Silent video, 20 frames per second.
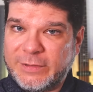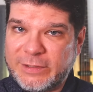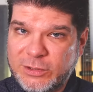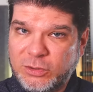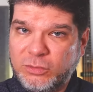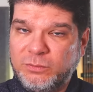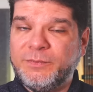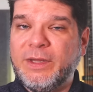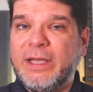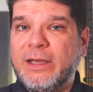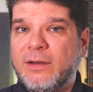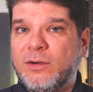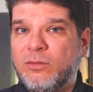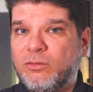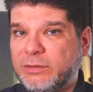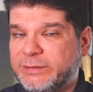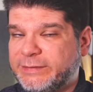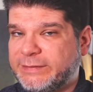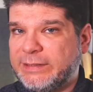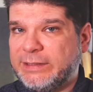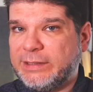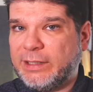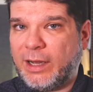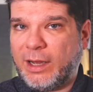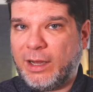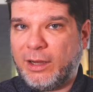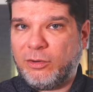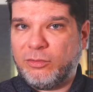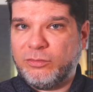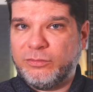So we'll see
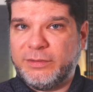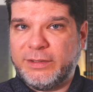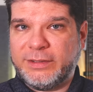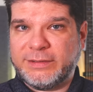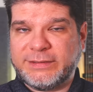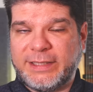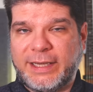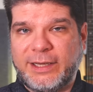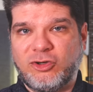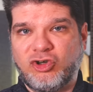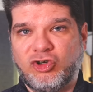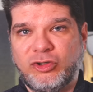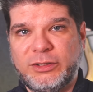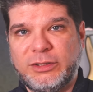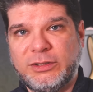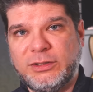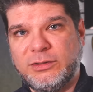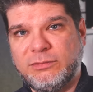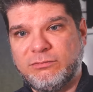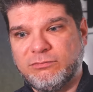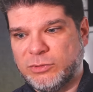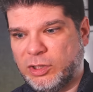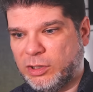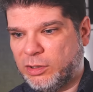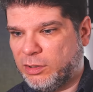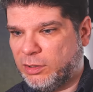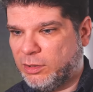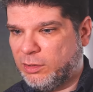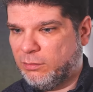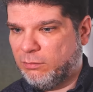how this actually
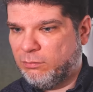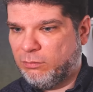uh,